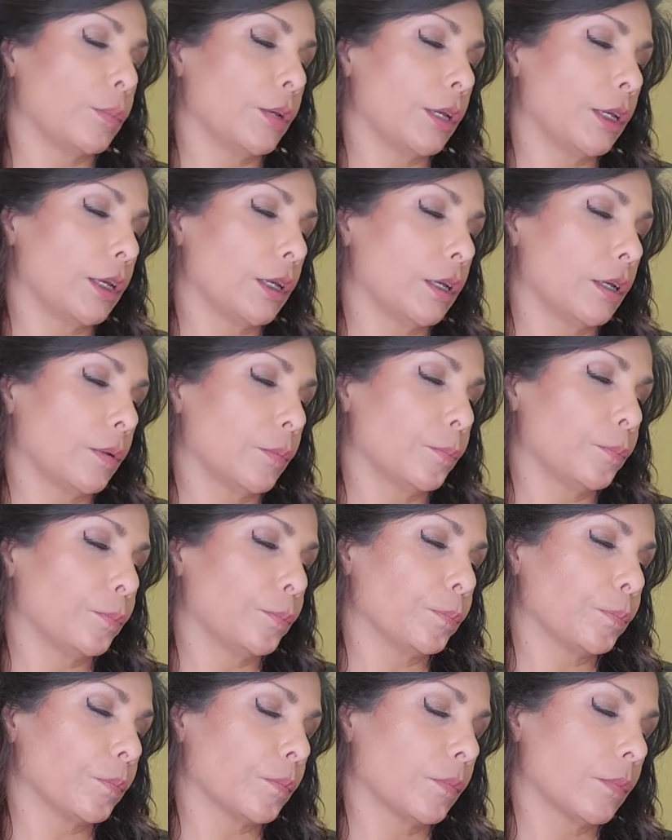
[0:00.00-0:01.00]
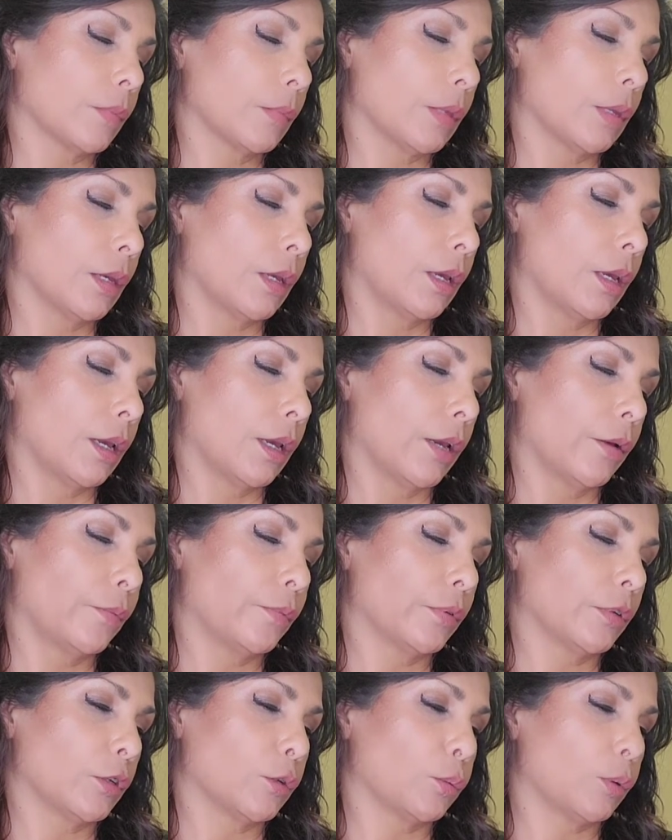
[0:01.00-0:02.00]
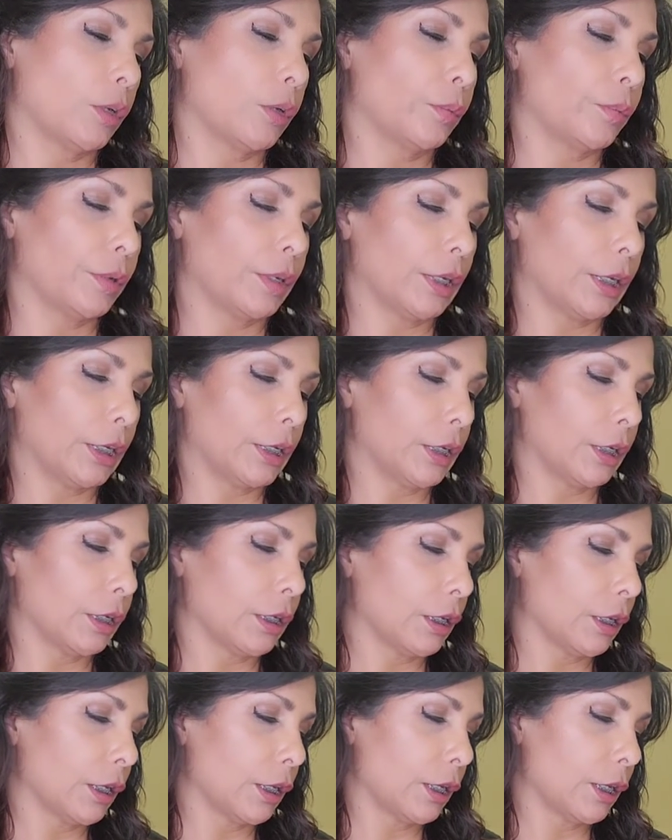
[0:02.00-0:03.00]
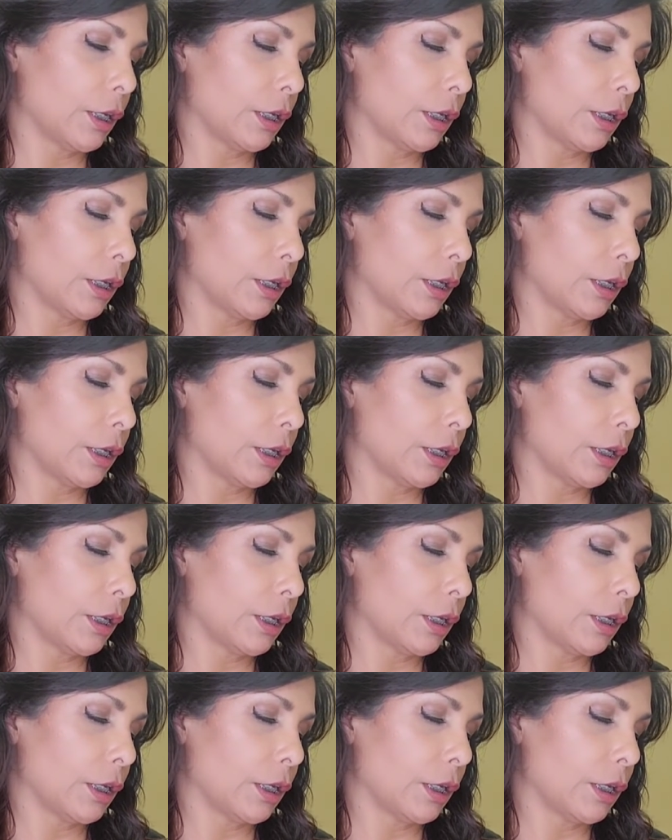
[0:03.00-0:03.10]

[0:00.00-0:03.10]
medium for $21.99.